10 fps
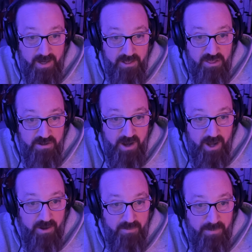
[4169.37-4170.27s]
and oh, really? It's
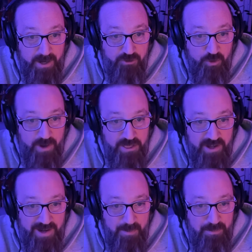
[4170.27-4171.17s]
not a, by
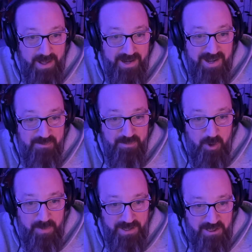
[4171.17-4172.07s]
choice. I got I got
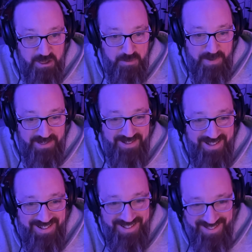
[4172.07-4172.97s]
permanently suspended.